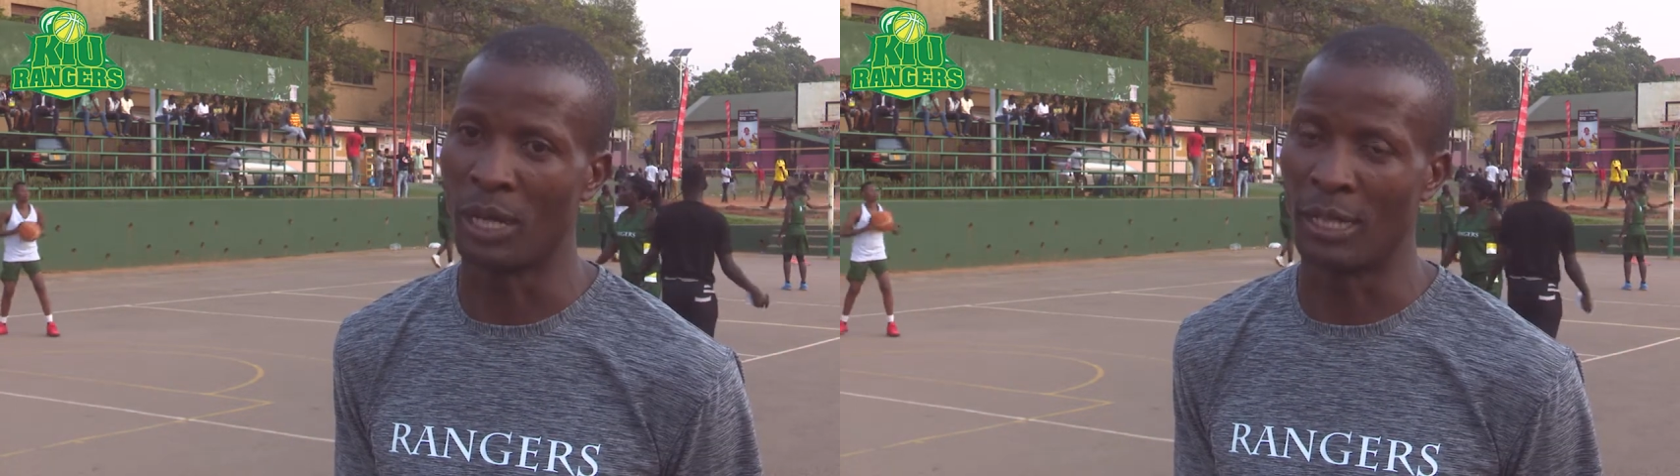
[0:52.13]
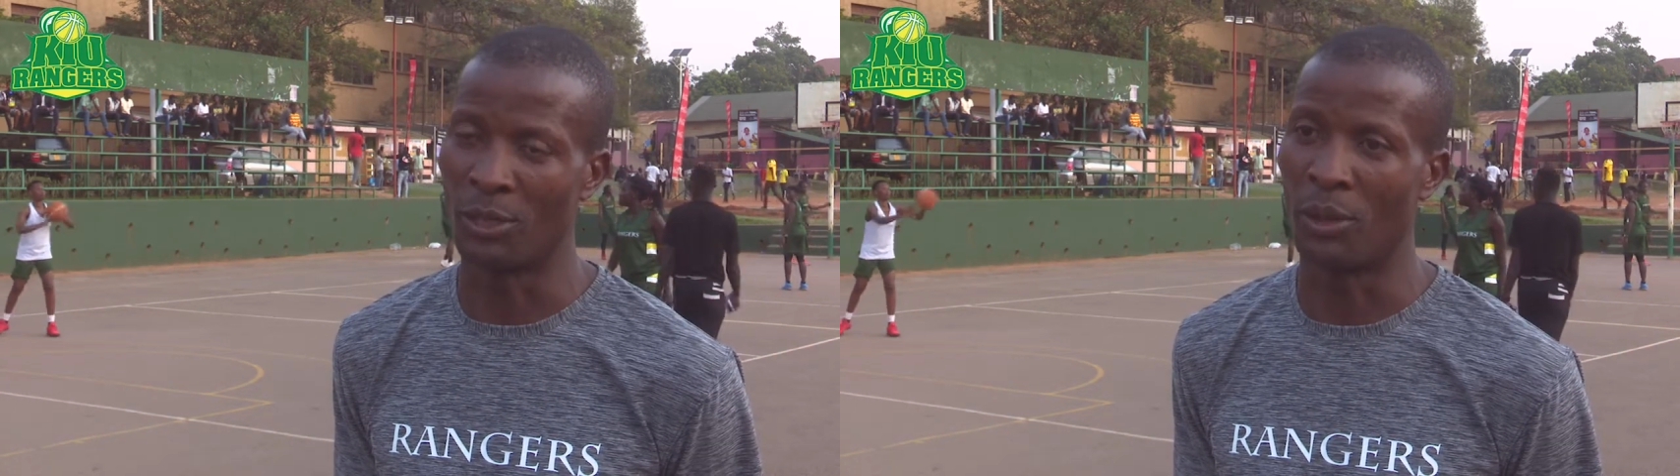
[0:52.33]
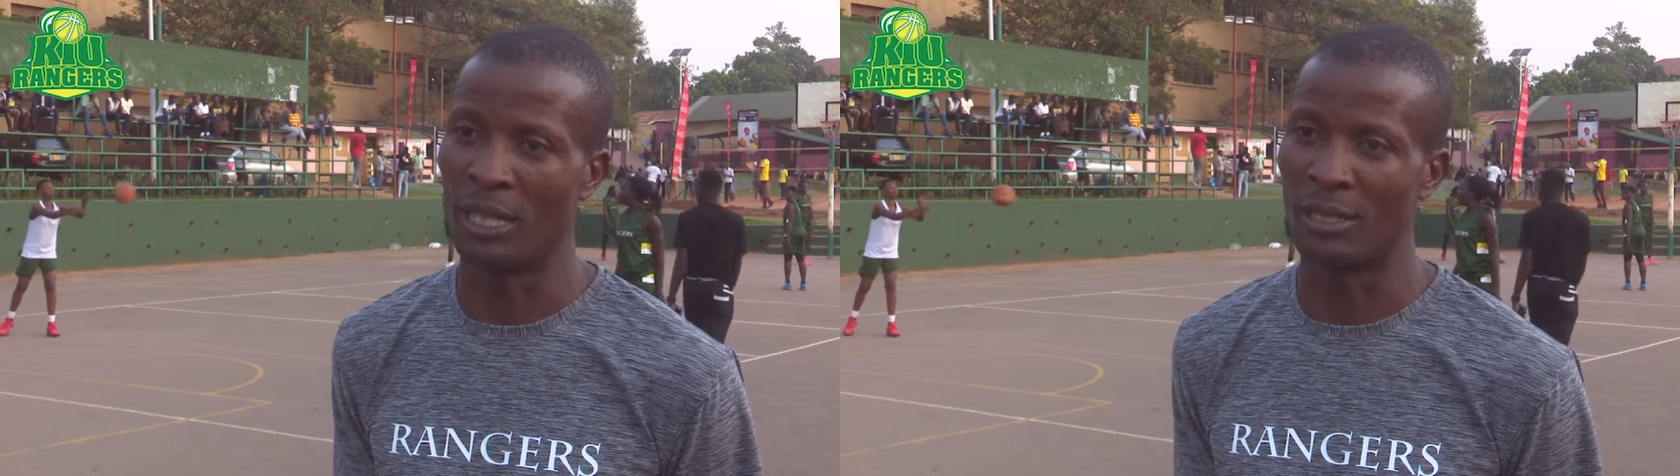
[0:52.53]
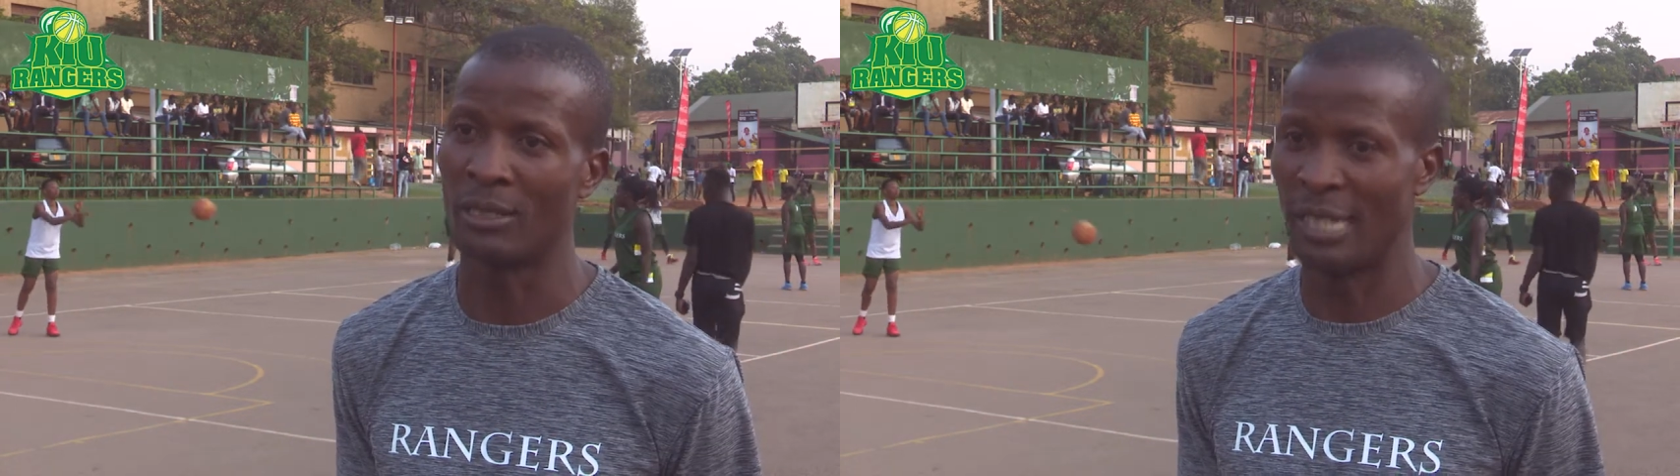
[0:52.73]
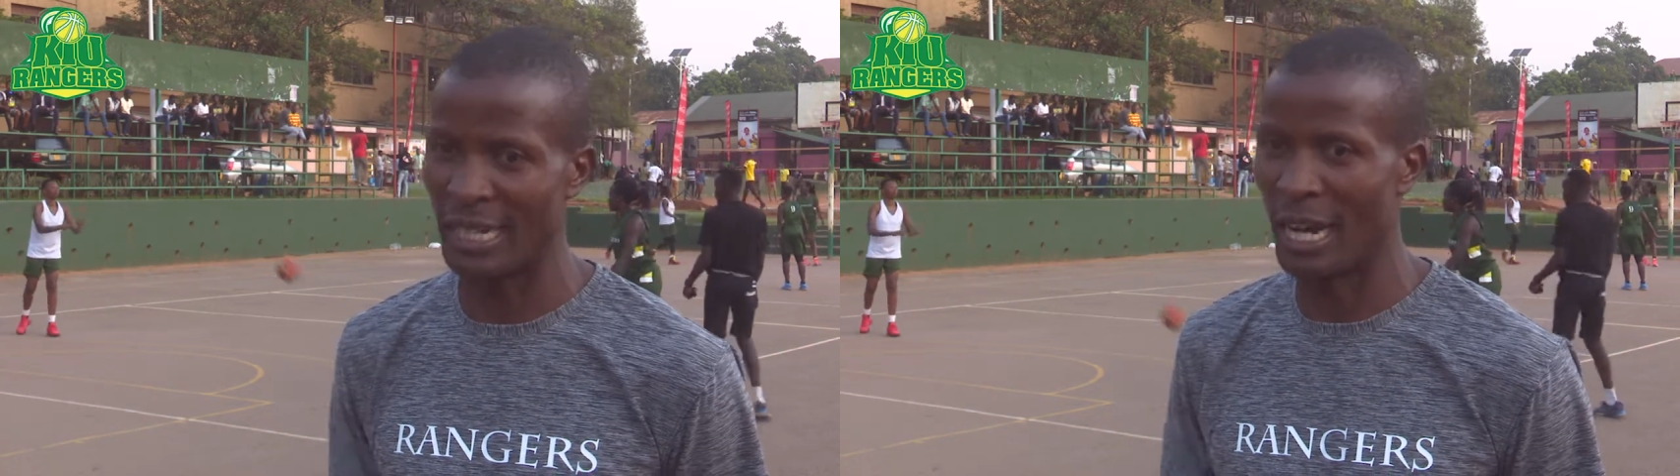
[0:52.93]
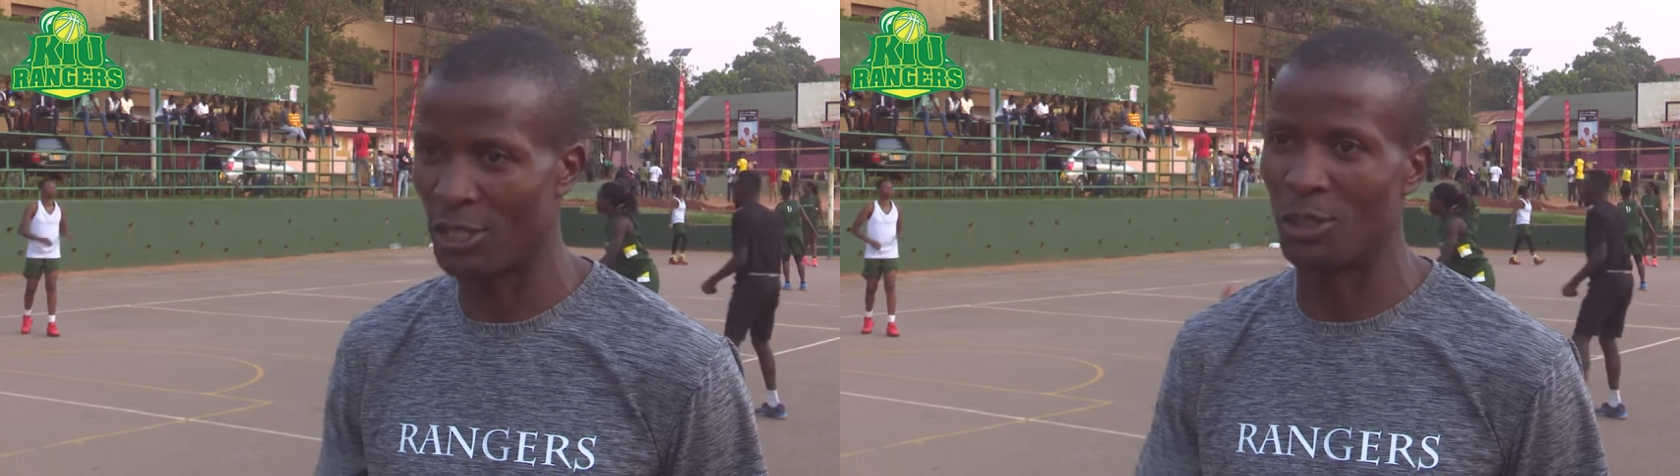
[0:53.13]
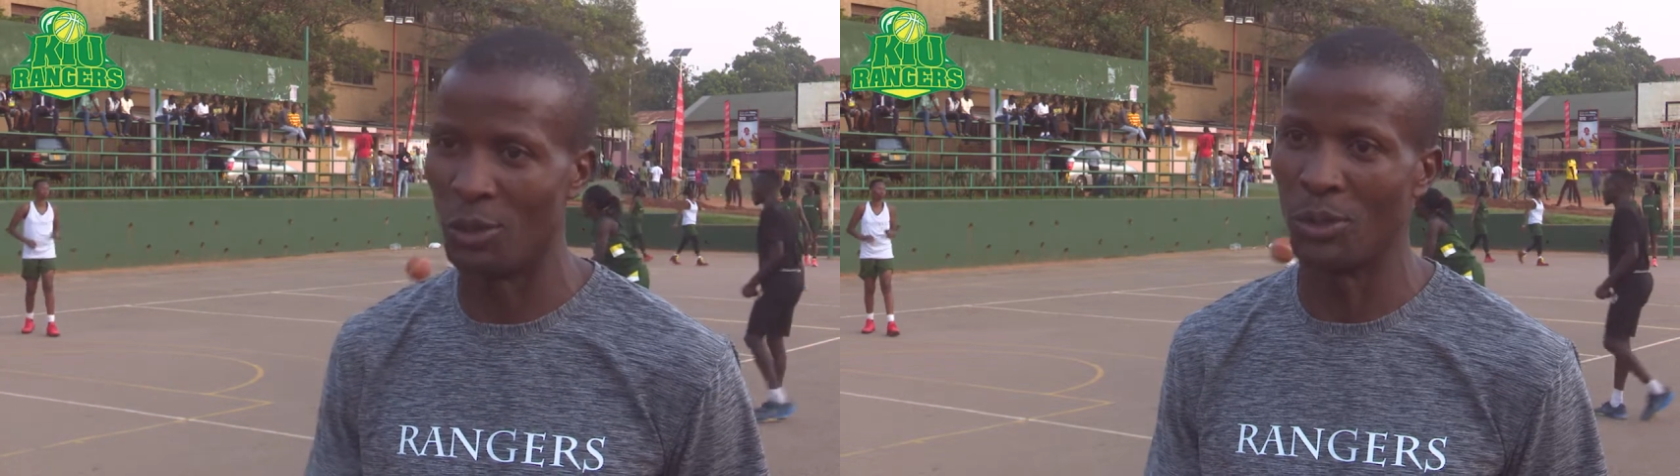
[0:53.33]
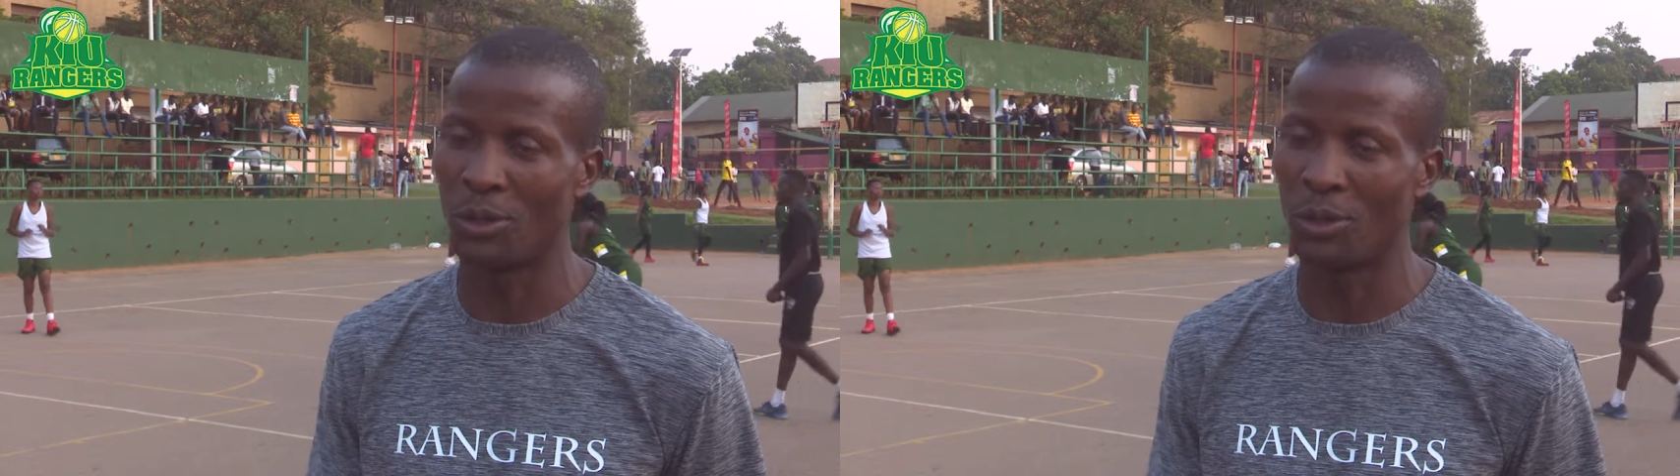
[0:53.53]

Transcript: I know what they can't do.